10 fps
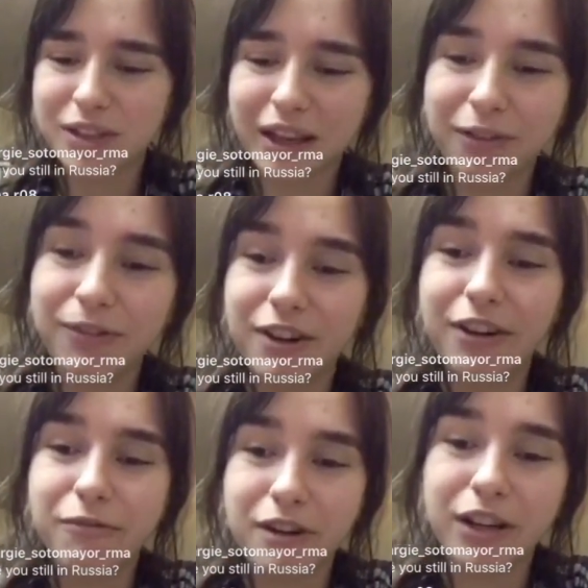And the
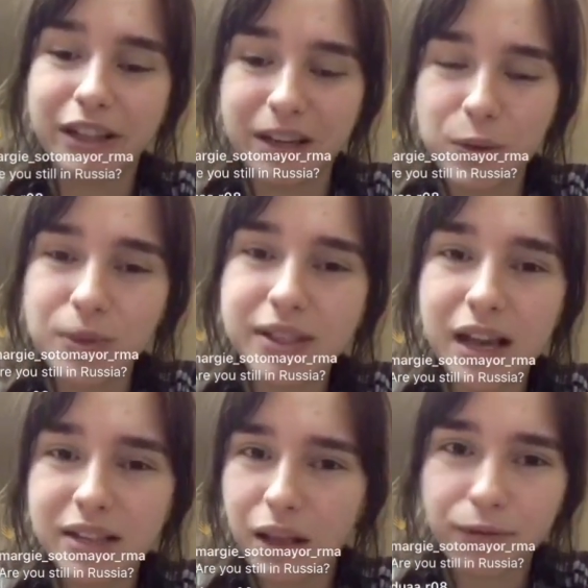beach was like
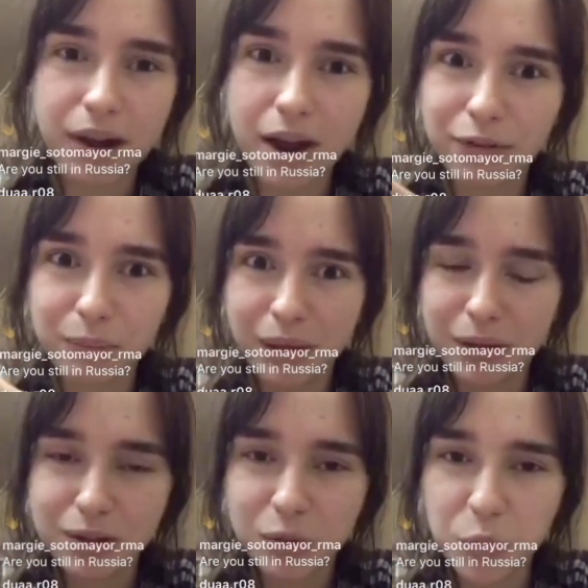very near
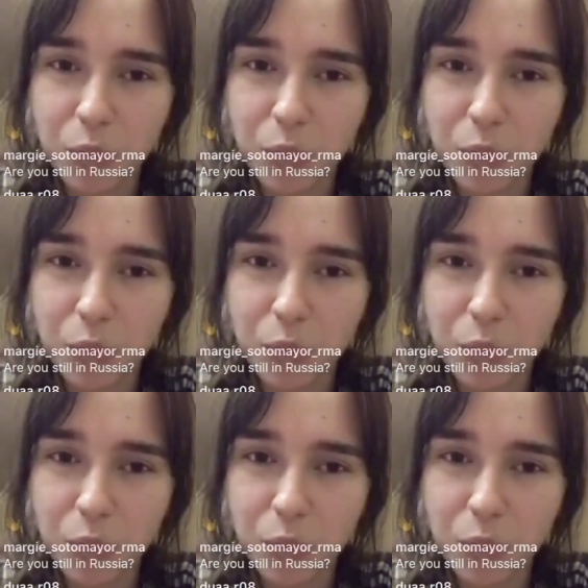with us,